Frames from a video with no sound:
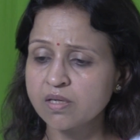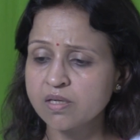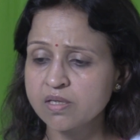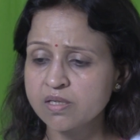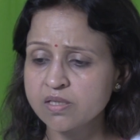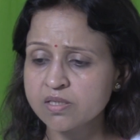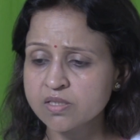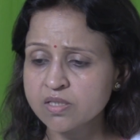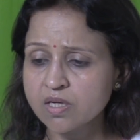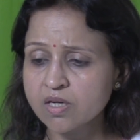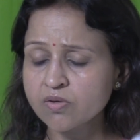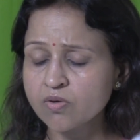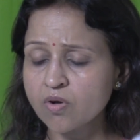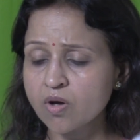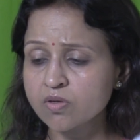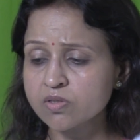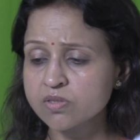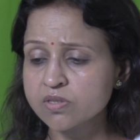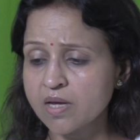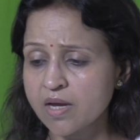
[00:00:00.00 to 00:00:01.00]

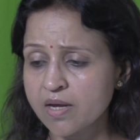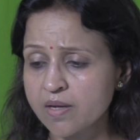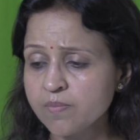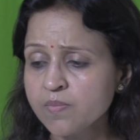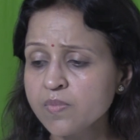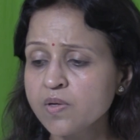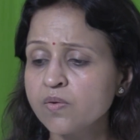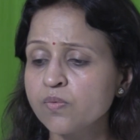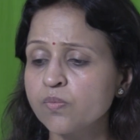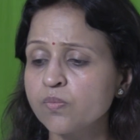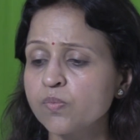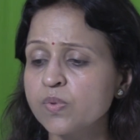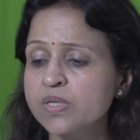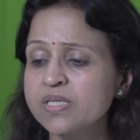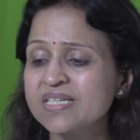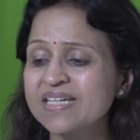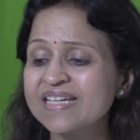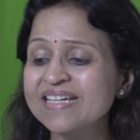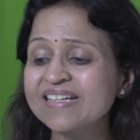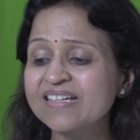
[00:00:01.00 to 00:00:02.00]
istaroxime,
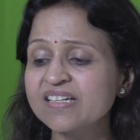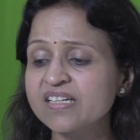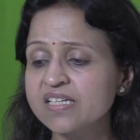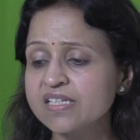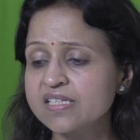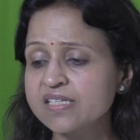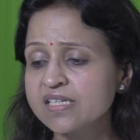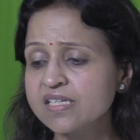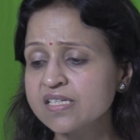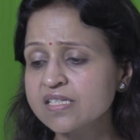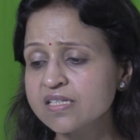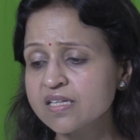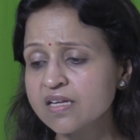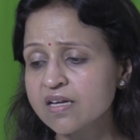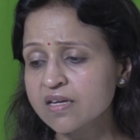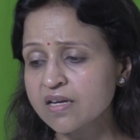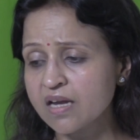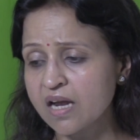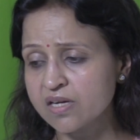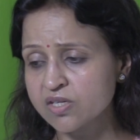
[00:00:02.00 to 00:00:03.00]
which increases
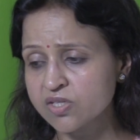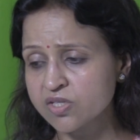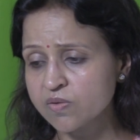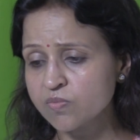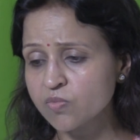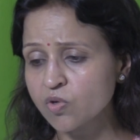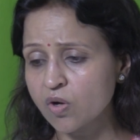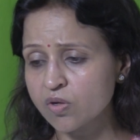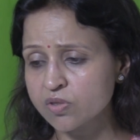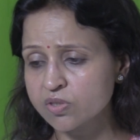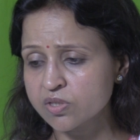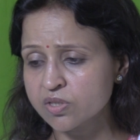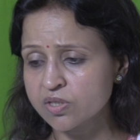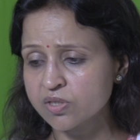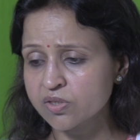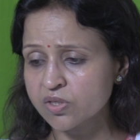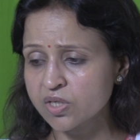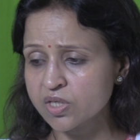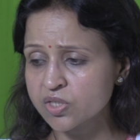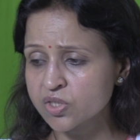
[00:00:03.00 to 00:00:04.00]
the calcium
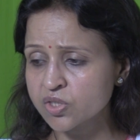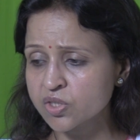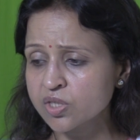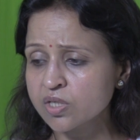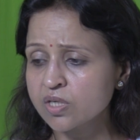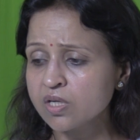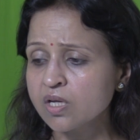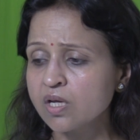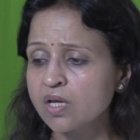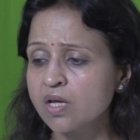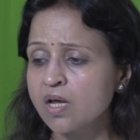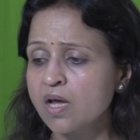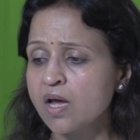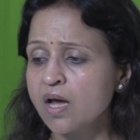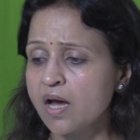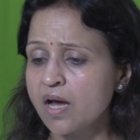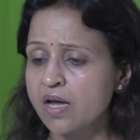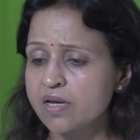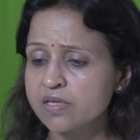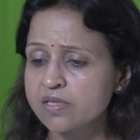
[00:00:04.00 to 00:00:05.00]
concentration
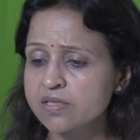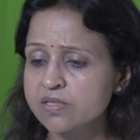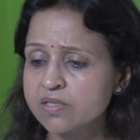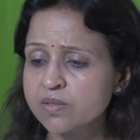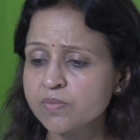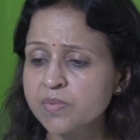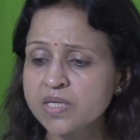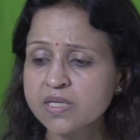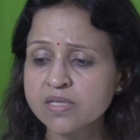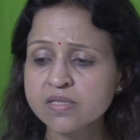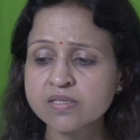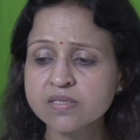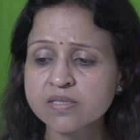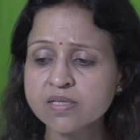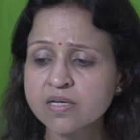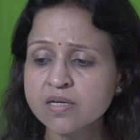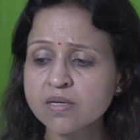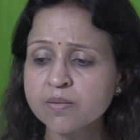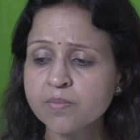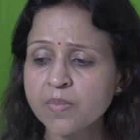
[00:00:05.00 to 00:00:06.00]
and stimulates
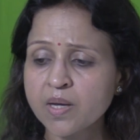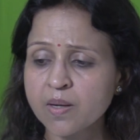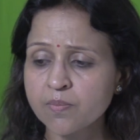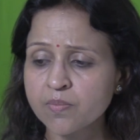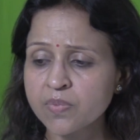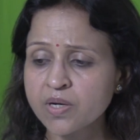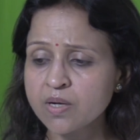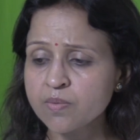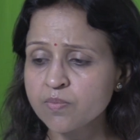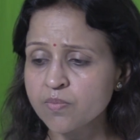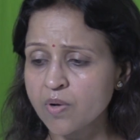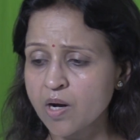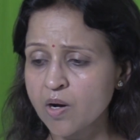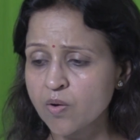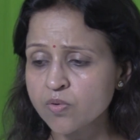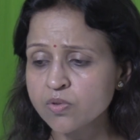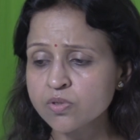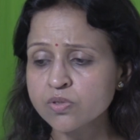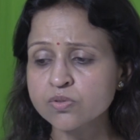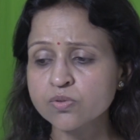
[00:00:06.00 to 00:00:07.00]
the membrane
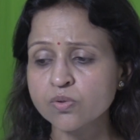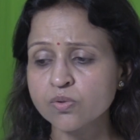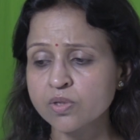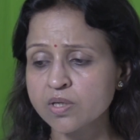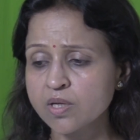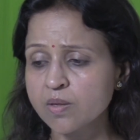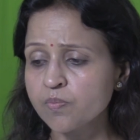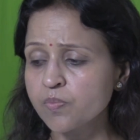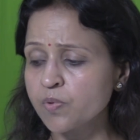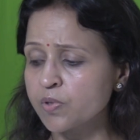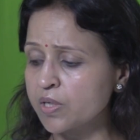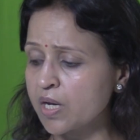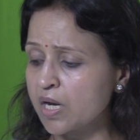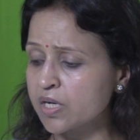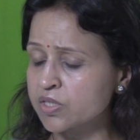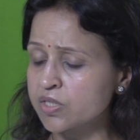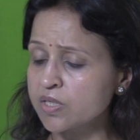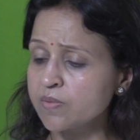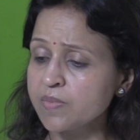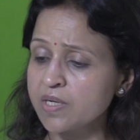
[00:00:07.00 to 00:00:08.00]
bound sodium
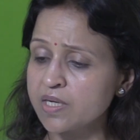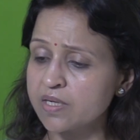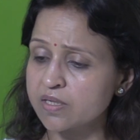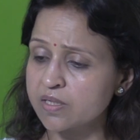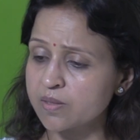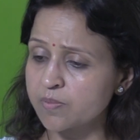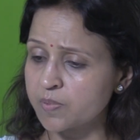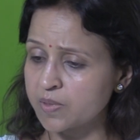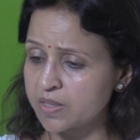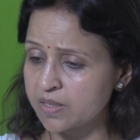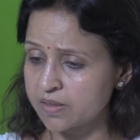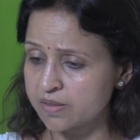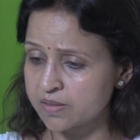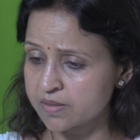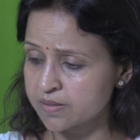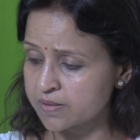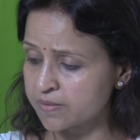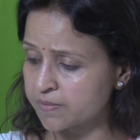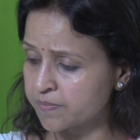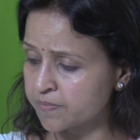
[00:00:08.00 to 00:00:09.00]
potassium
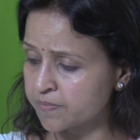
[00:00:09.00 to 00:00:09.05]
ATPase.